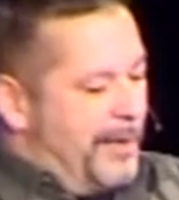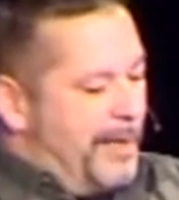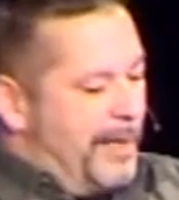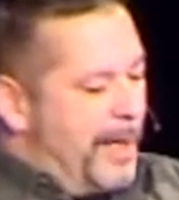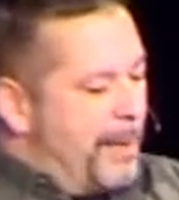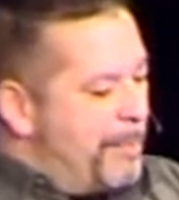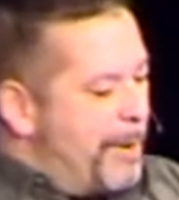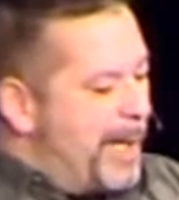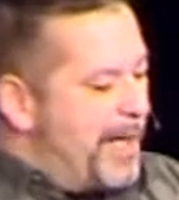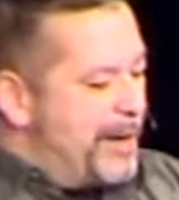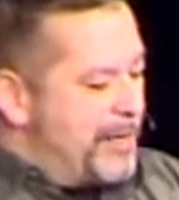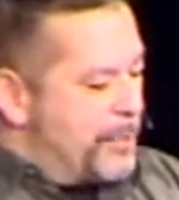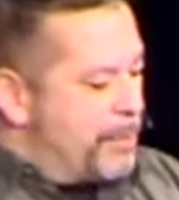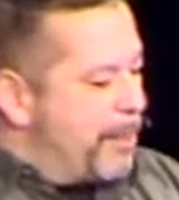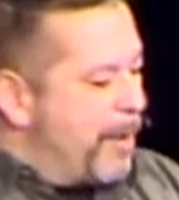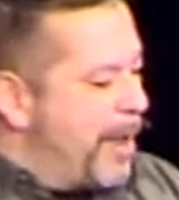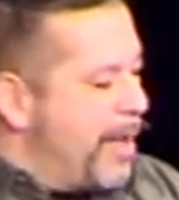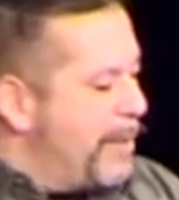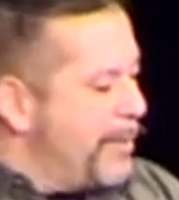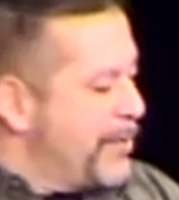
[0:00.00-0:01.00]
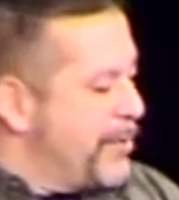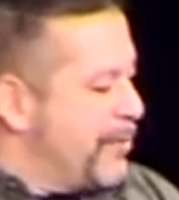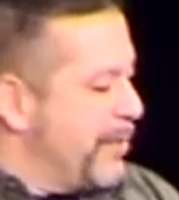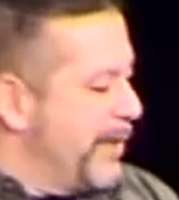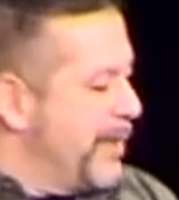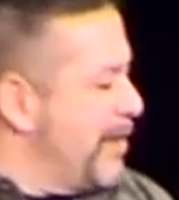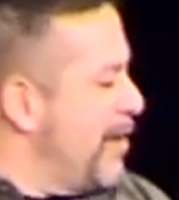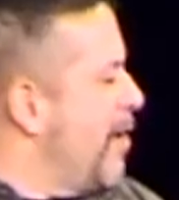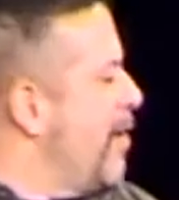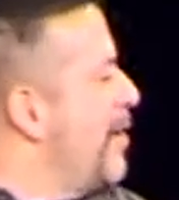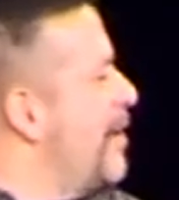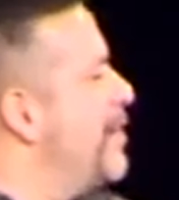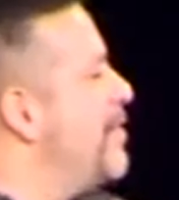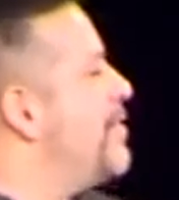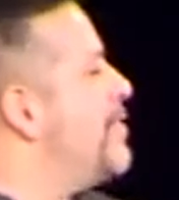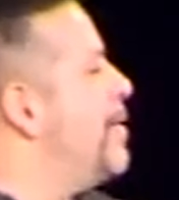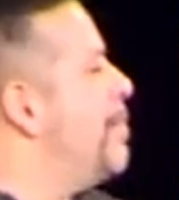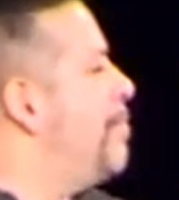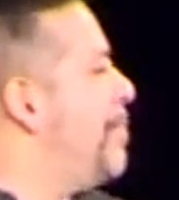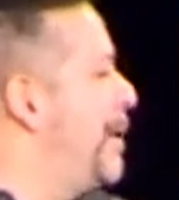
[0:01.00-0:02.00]
about his promise to return as
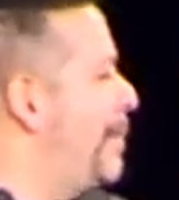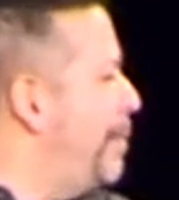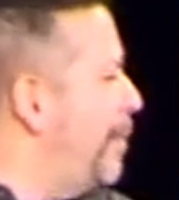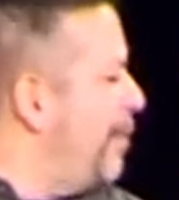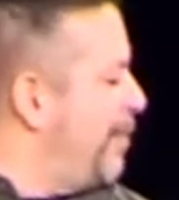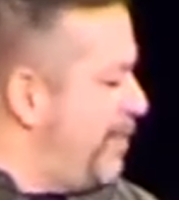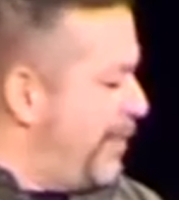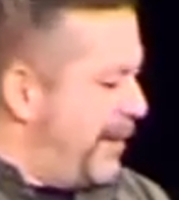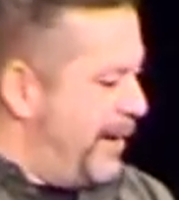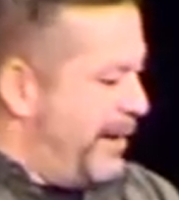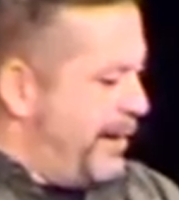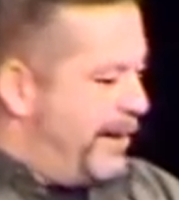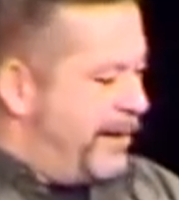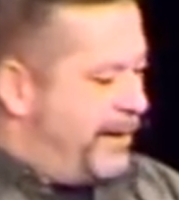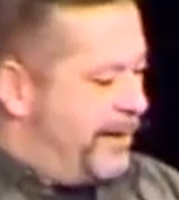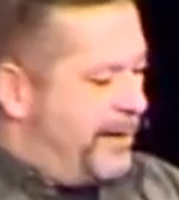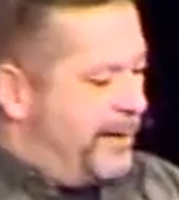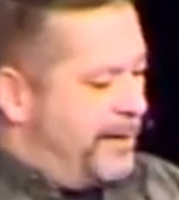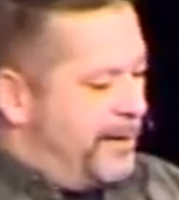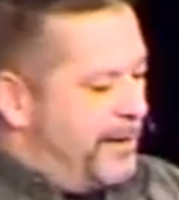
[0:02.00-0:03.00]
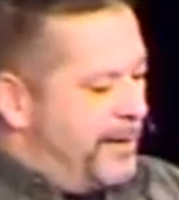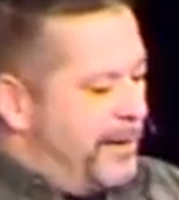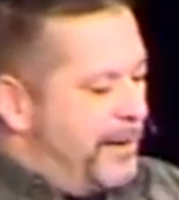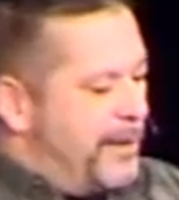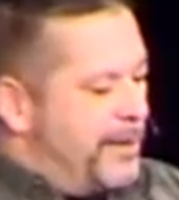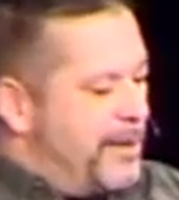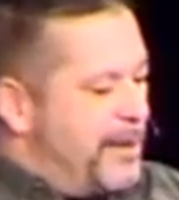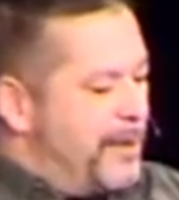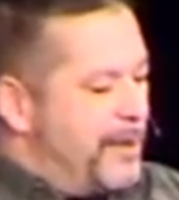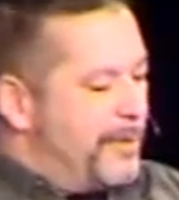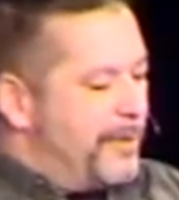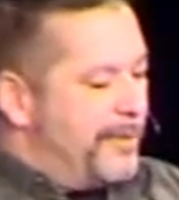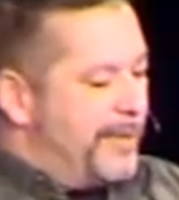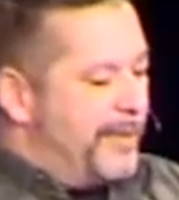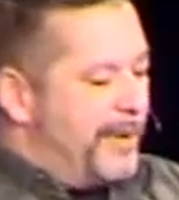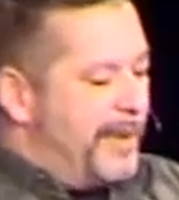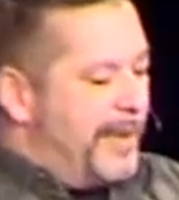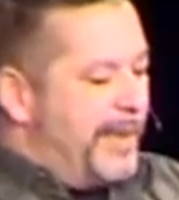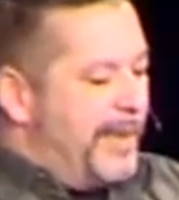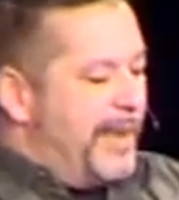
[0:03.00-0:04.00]
some people think. No,
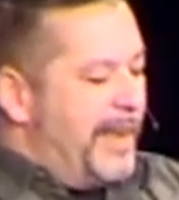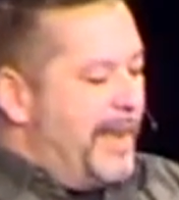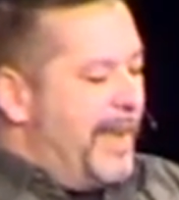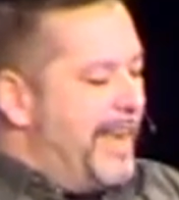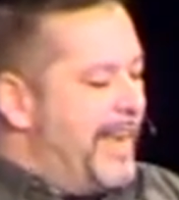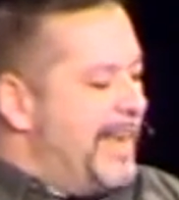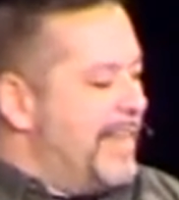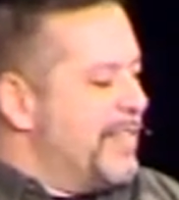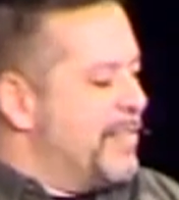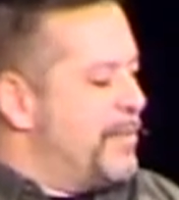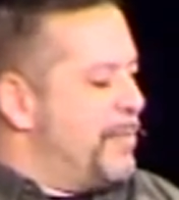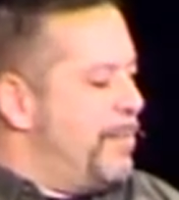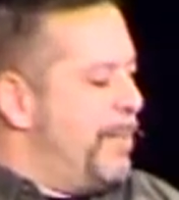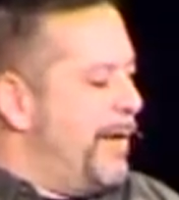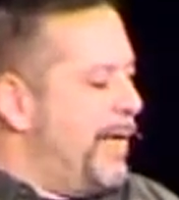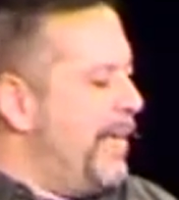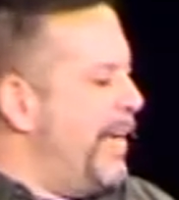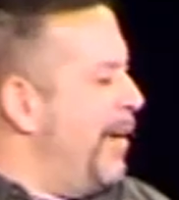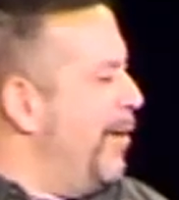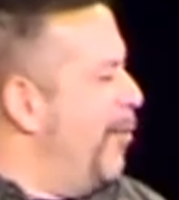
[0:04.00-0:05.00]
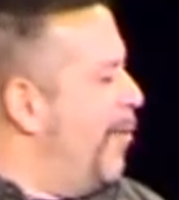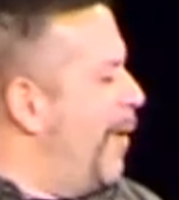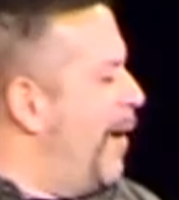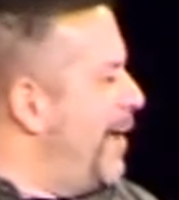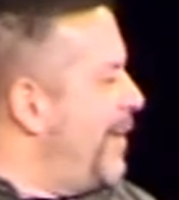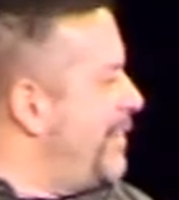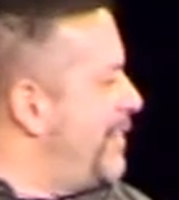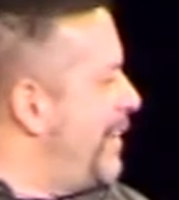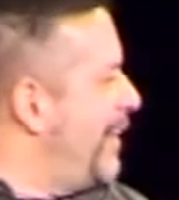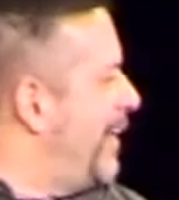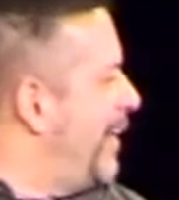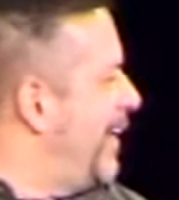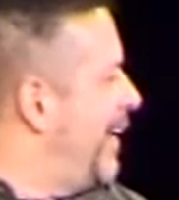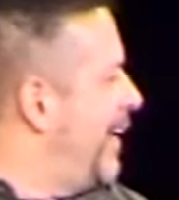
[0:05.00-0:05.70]
he is being what?